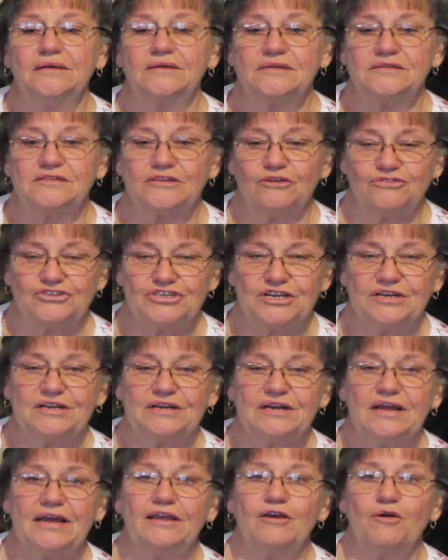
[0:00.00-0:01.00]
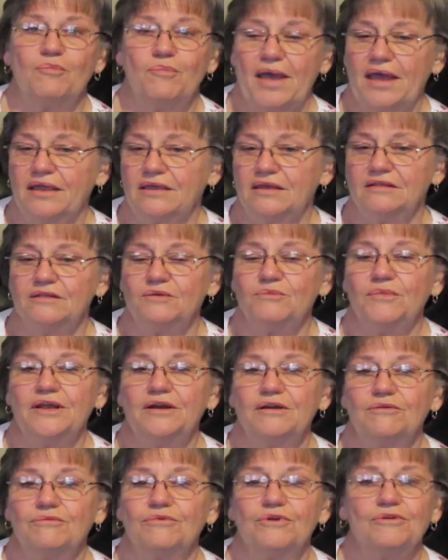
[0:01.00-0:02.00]
So Jen and I go back in the
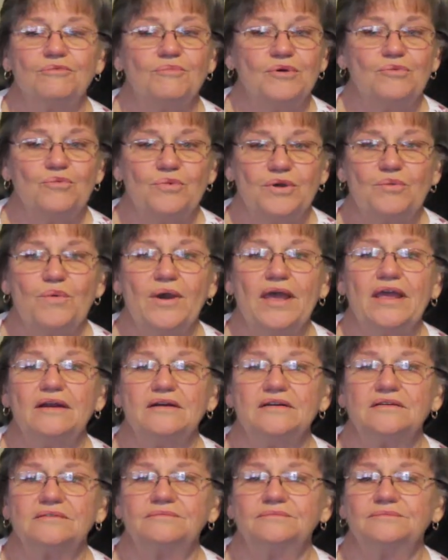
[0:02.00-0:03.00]
waiting room, and we wait.